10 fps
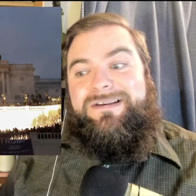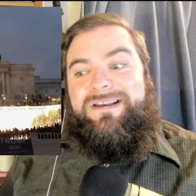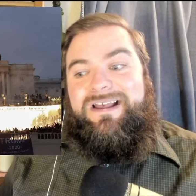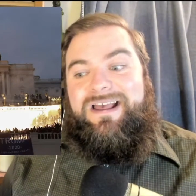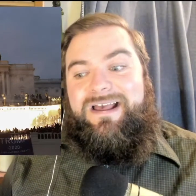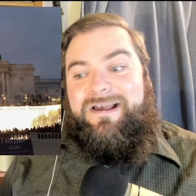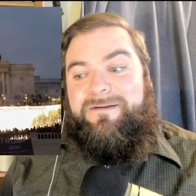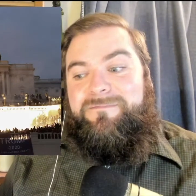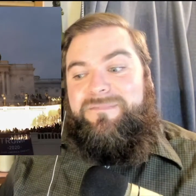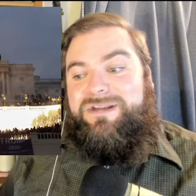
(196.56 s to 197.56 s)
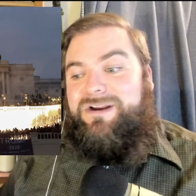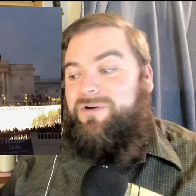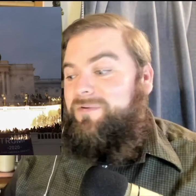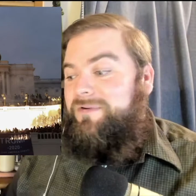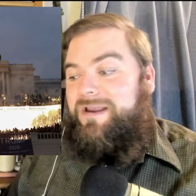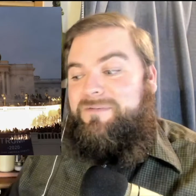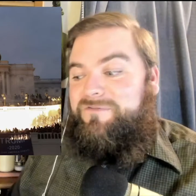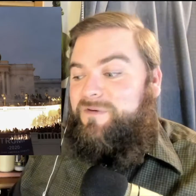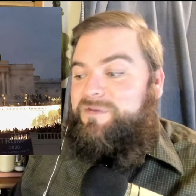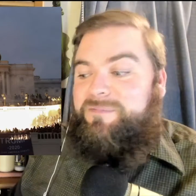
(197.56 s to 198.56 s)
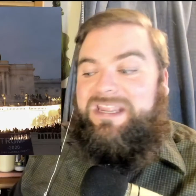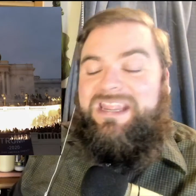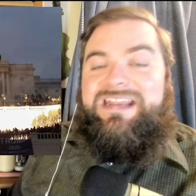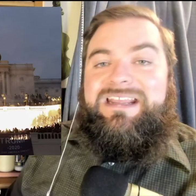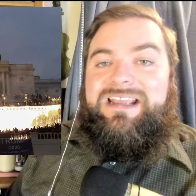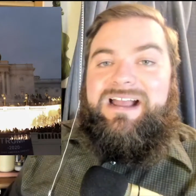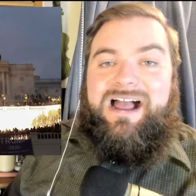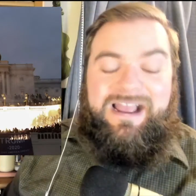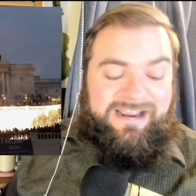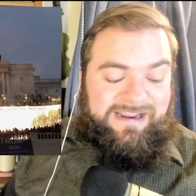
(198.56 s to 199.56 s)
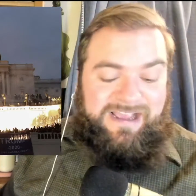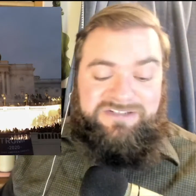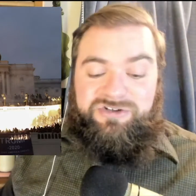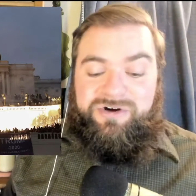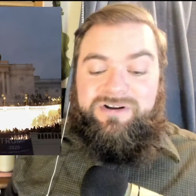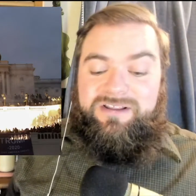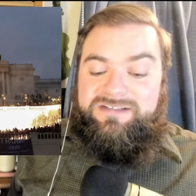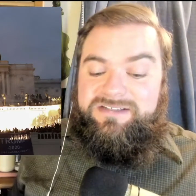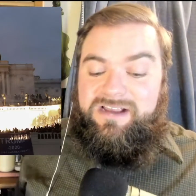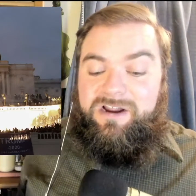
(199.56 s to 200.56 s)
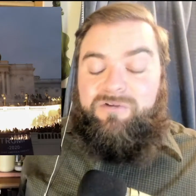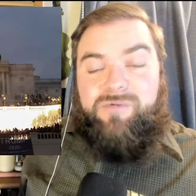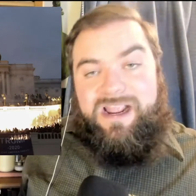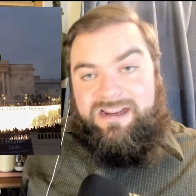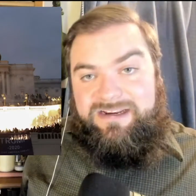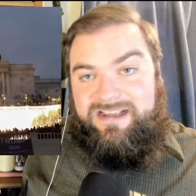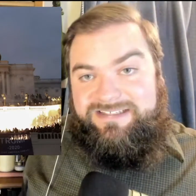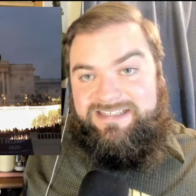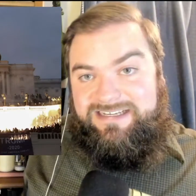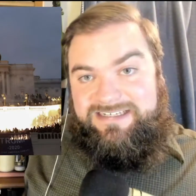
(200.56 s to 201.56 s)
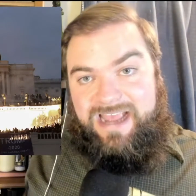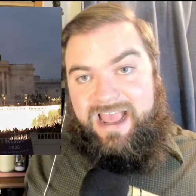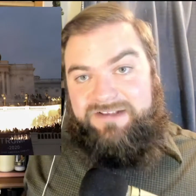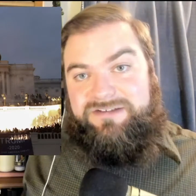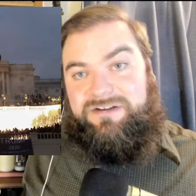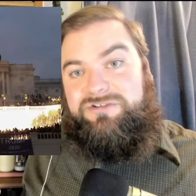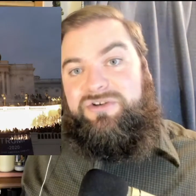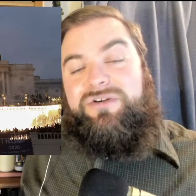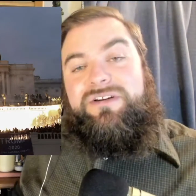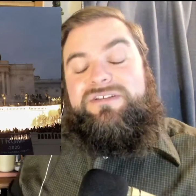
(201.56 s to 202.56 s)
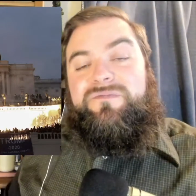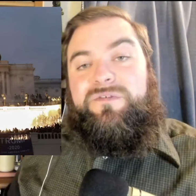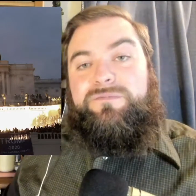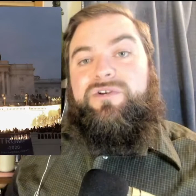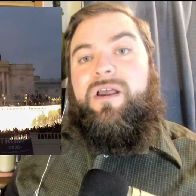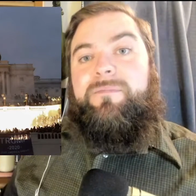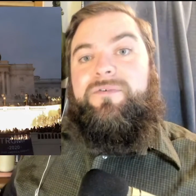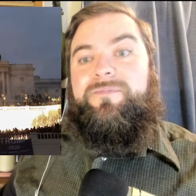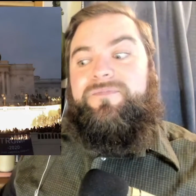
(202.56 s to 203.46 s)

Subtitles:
From the beginning, I, as a journalist, recognized the attacks on journalism from Trump,